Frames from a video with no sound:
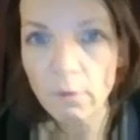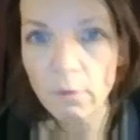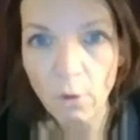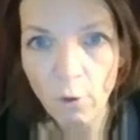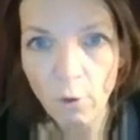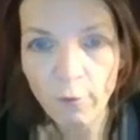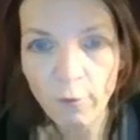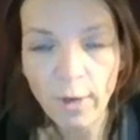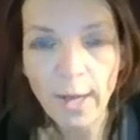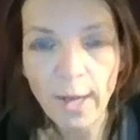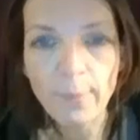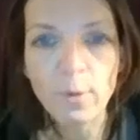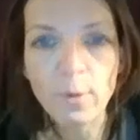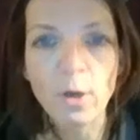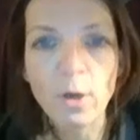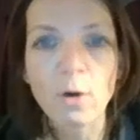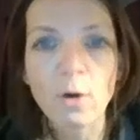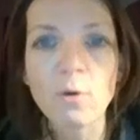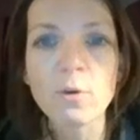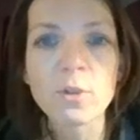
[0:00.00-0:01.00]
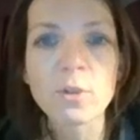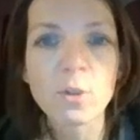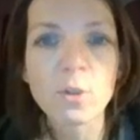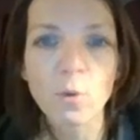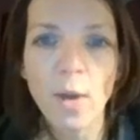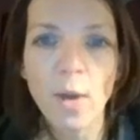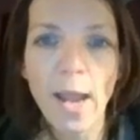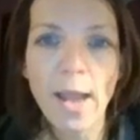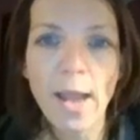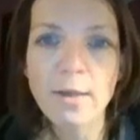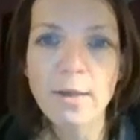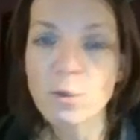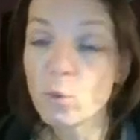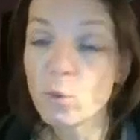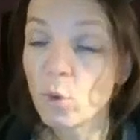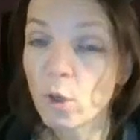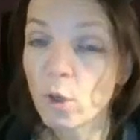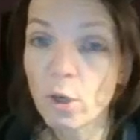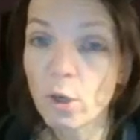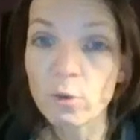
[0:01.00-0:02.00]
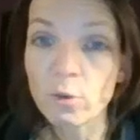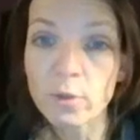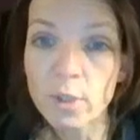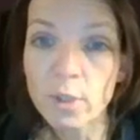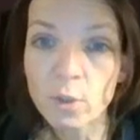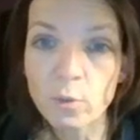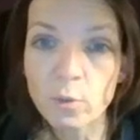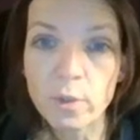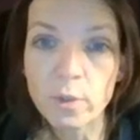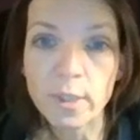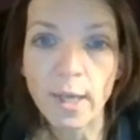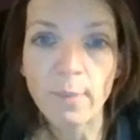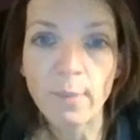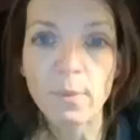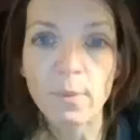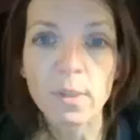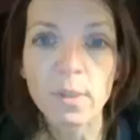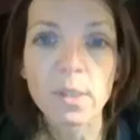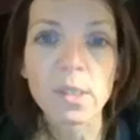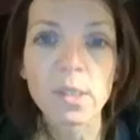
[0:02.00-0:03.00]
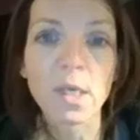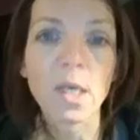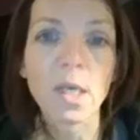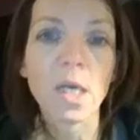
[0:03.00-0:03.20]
overlap codes, to add 2 codes to a segment